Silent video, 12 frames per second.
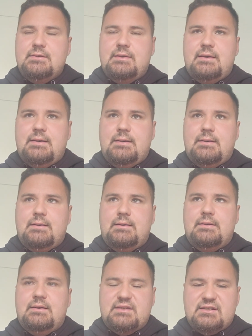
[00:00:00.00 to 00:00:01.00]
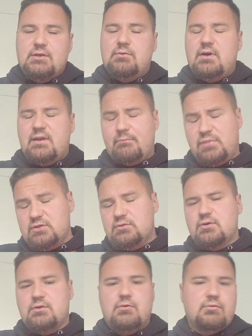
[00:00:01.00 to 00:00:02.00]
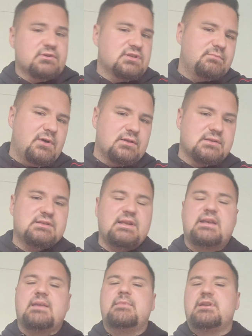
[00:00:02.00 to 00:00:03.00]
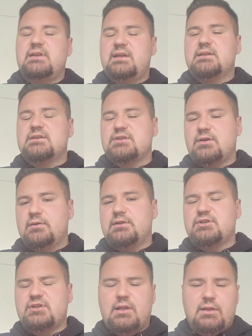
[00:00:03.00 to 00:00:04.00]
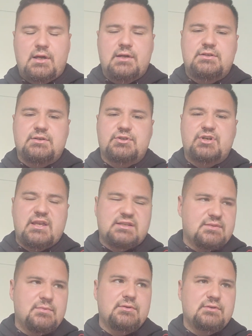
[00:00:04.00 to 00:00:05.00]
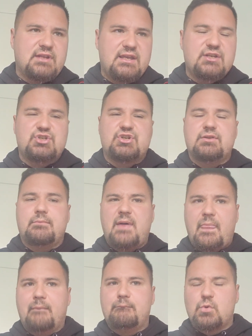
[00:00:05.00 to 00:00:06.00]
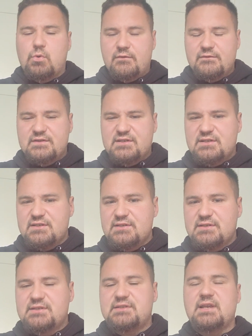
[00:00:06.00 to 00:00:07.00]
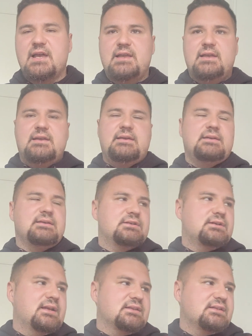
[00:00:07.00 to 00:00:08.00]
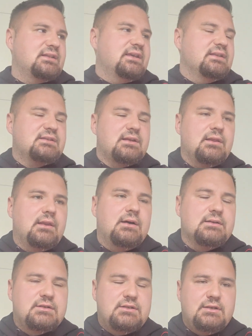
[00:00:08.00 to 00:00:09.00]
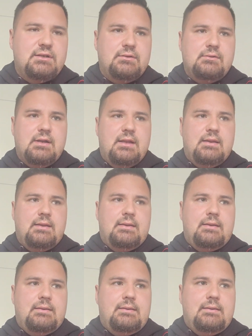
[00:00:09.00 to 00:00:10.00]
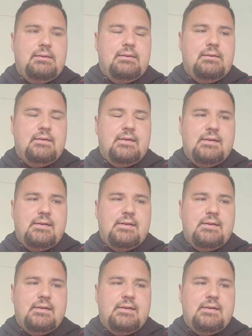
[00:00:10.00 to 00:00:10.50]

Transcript: and so on. And Pluto corresponds, like in mundane astrology, a lot to transmutation, metamorphosis. It translates a lot to uh,